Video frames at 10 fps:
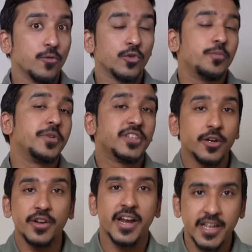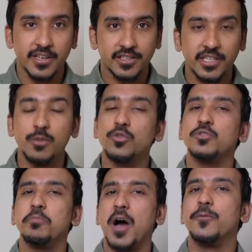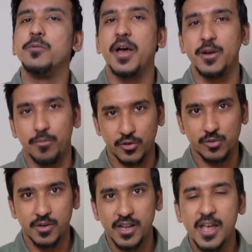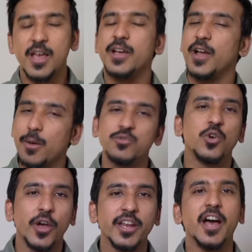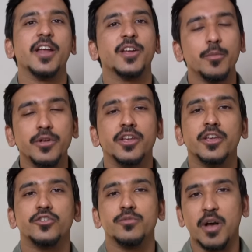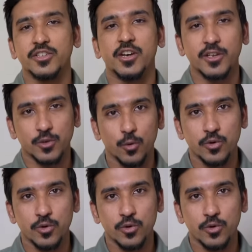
if you want to present your ideas in the most powerful manner possible, come join our Communication Masterclass